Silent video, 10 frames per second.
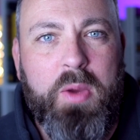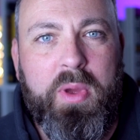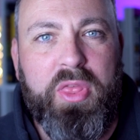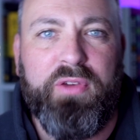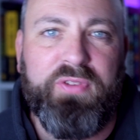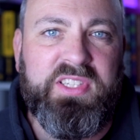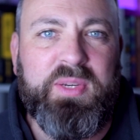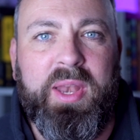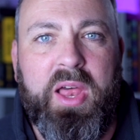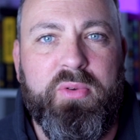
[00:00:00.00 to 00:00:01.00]
with the
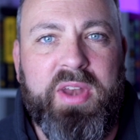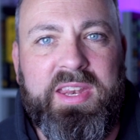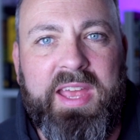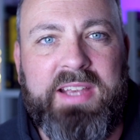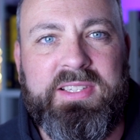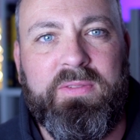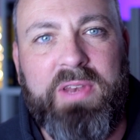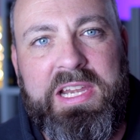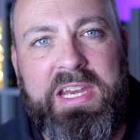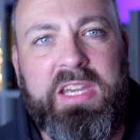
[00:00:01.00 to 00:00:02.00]
FTSE 100 index of
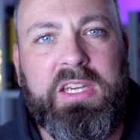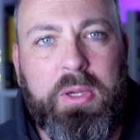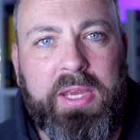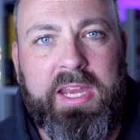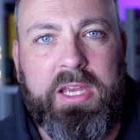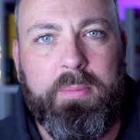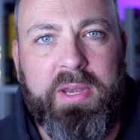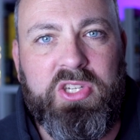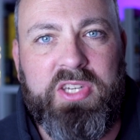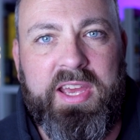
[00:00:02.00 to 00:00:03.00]
leading UK
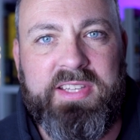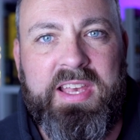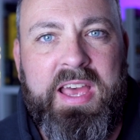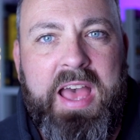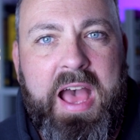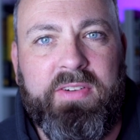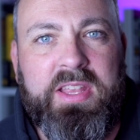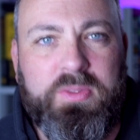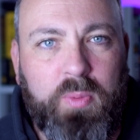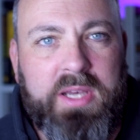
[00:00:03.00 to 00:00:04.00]
company shares having
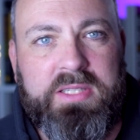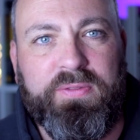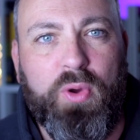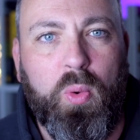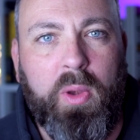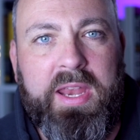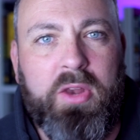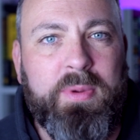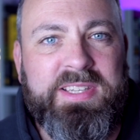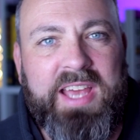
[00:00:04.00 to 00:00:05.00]
its worst fall in
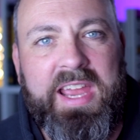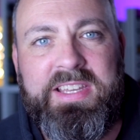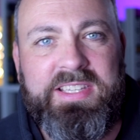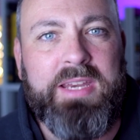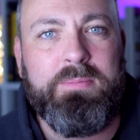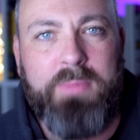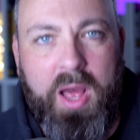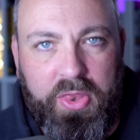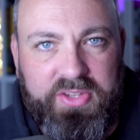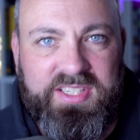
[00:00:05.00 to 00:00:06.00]
almost 18
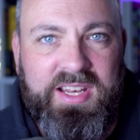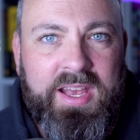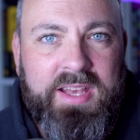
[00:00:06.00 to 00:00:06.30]
months.